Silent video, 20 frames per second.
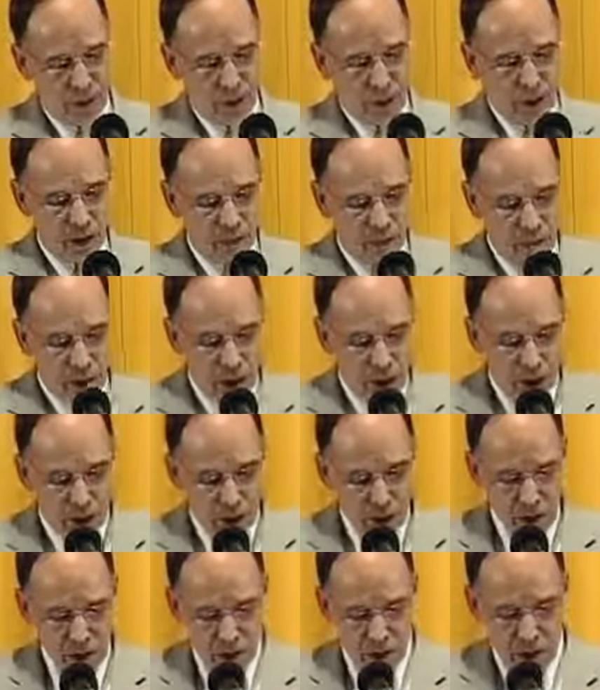
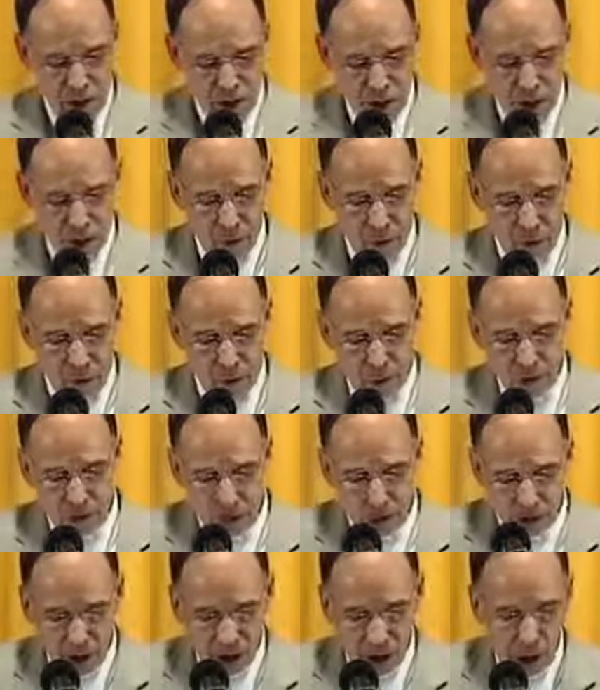Admonish the younger women
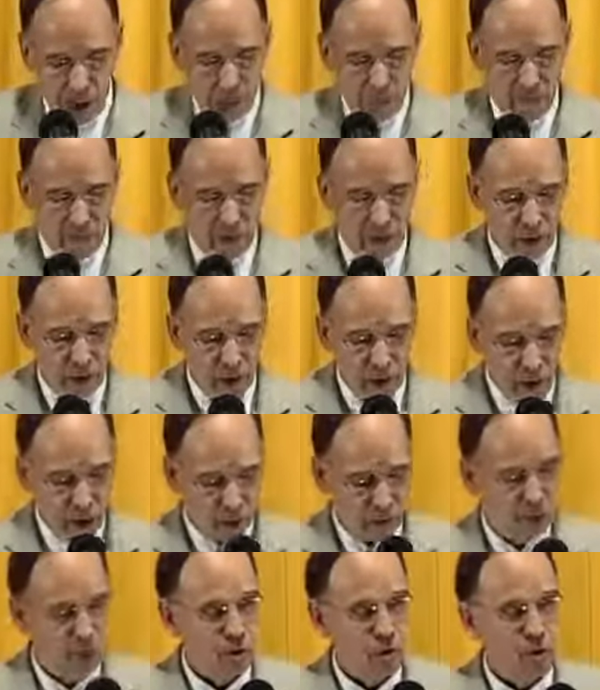to love their
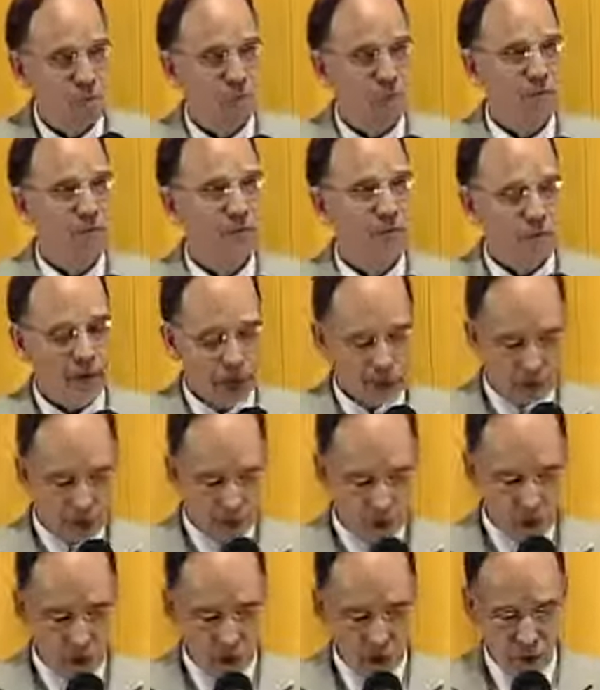husbands, to be
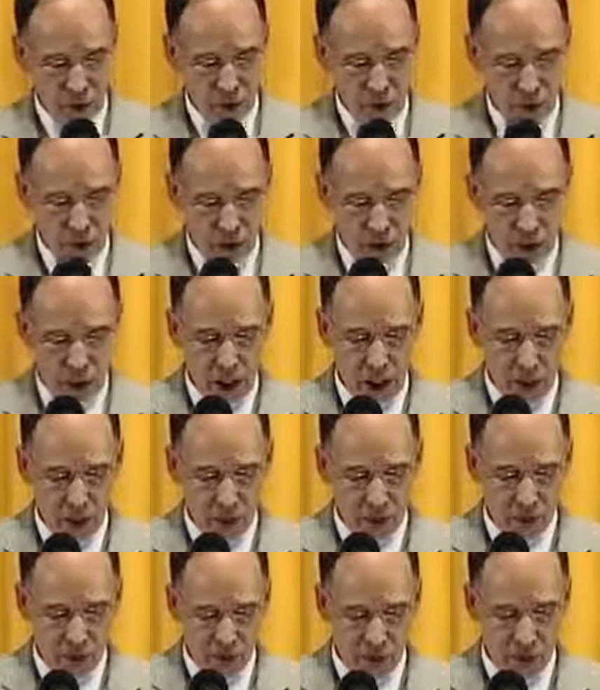affectionate towards their
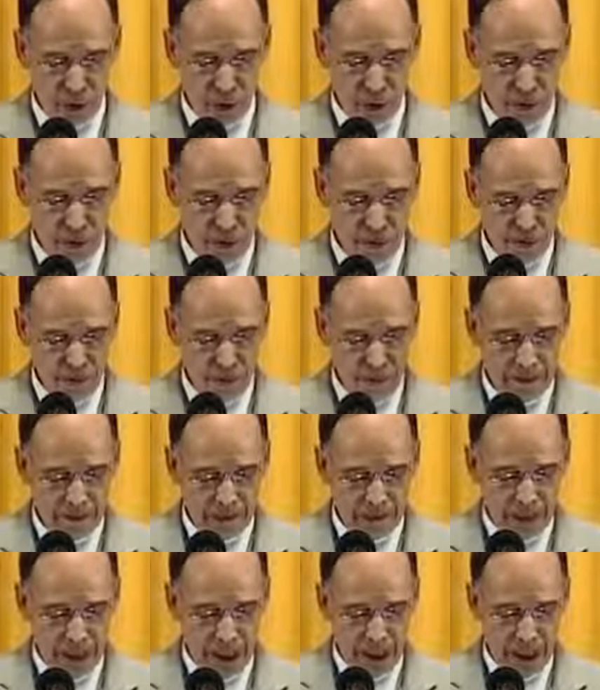husbands.
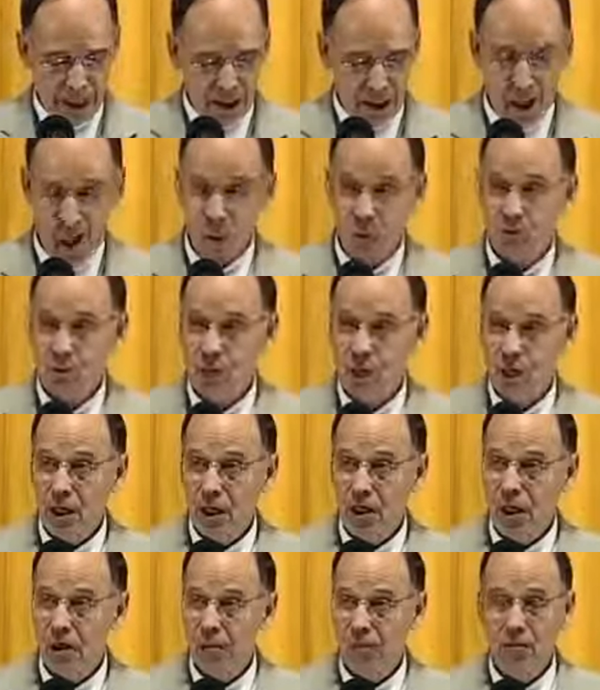And I would
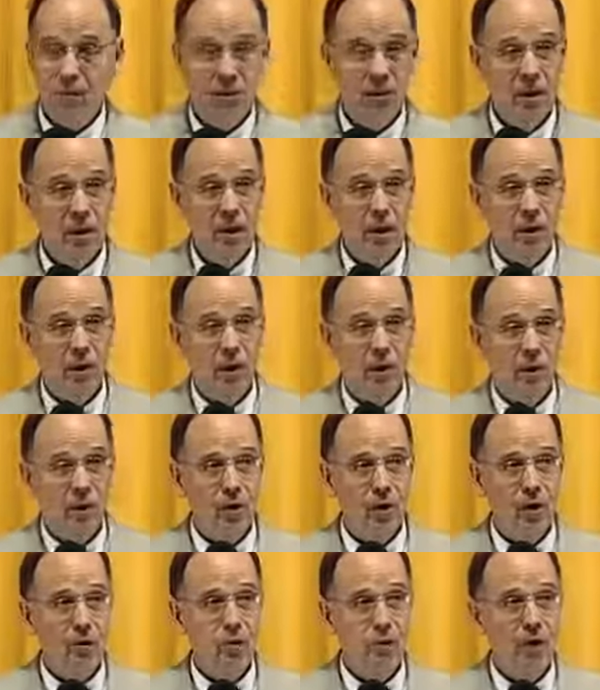say here,
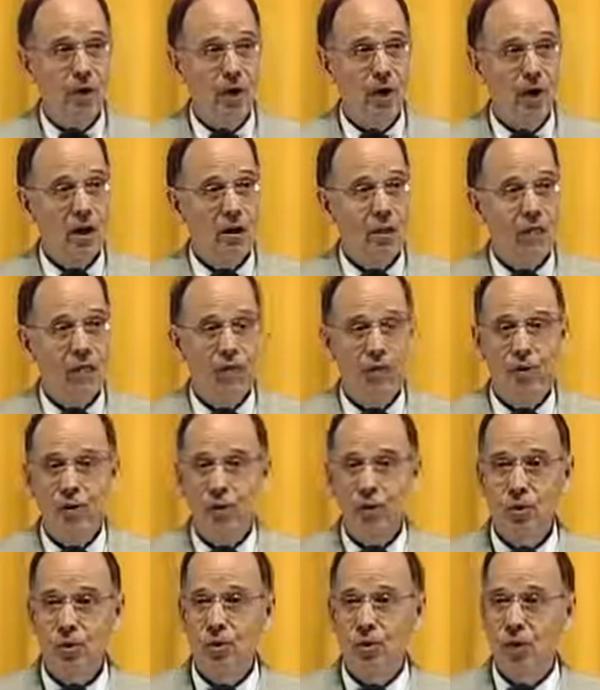girls, be careful
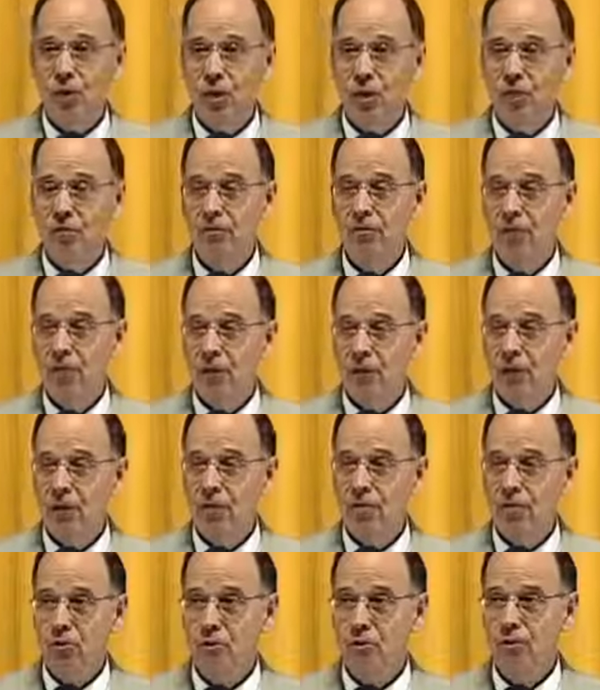who you give your
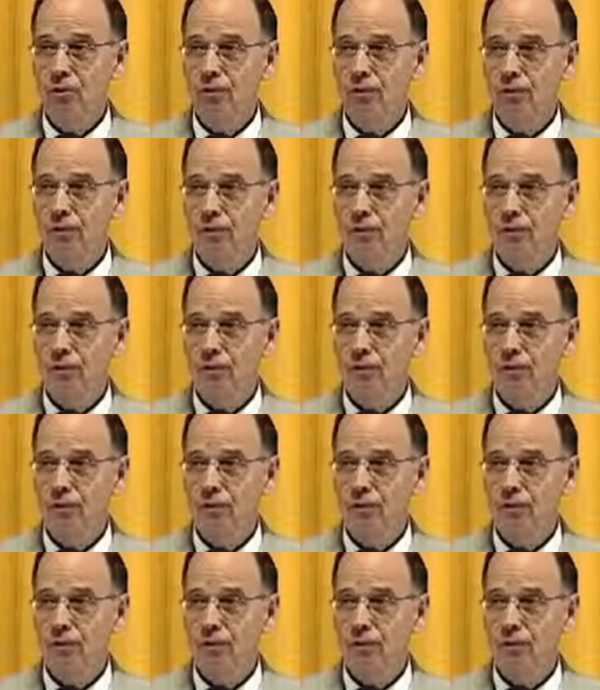heart to.